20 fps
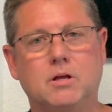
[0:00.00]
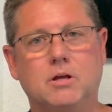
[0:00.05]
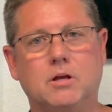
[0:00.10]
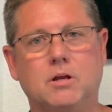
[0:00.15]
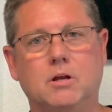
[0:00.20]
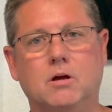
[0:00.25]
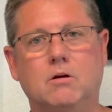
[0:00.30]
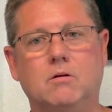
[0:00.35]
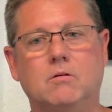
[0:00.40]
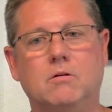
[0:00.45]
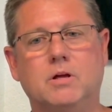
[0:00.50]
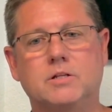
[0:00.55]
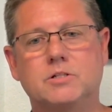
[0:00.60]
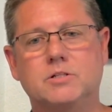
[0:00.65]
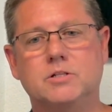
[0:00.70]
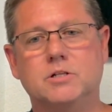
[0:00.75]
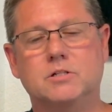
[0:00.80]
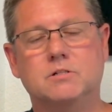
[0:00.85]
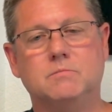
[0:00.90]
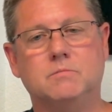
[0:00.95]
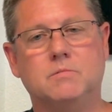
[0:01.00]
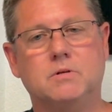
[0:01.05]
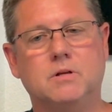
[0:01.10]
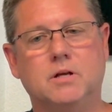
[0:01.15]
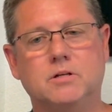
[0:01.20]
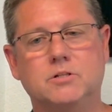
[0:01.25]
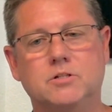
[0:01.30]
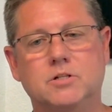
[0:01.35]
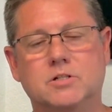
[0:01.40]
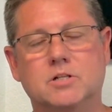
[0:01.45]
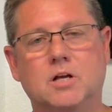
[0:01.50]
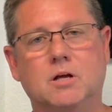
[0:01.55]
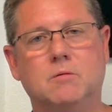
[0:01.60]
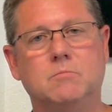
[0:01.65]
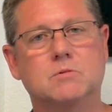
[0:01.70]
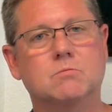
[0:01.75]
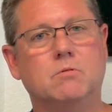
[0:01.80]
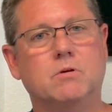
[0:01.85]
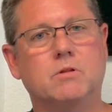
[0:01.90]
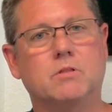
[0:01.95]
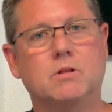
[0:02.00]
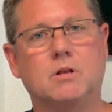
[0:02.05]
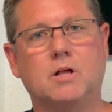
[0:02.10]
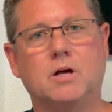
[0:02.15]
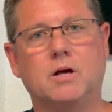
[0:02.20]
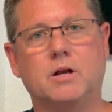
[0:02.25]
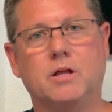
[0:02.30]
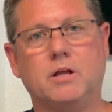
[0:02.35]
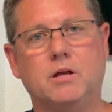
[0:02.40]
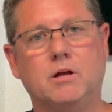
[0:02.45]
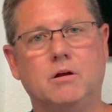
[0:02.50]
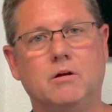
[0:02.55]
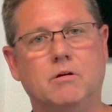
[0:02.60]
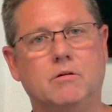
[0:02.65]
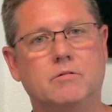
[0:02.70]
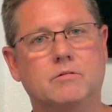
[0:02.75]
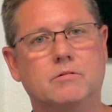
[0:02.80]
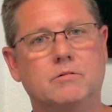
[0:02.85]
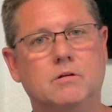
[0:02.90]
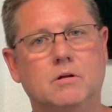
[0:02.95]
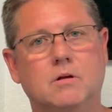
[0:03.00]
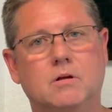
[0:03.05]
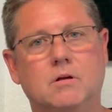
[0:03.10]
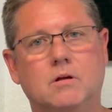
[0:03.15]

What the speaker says: You know, it just comes with a lot of years